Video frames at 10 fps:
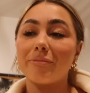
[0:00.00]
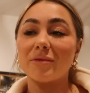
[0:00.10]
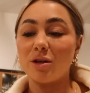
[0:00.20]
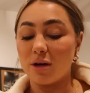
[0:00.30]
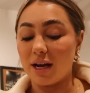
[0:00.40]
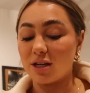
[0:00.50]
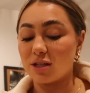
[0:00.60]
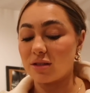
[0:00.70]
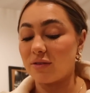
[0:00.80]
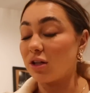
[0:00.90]
you kind of
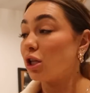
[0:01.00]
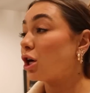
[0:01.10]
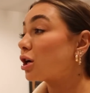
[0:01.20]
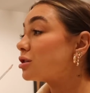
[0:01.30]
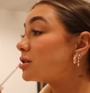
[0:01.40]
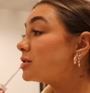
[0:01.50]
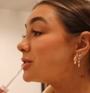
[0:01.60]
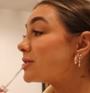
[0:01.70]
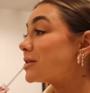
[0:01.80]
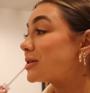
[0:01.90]
just feel large and in
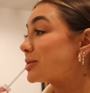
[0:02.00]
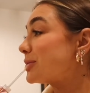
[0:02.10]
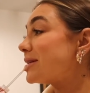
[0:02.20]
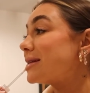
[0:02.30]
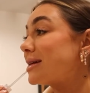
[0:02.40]
charge, but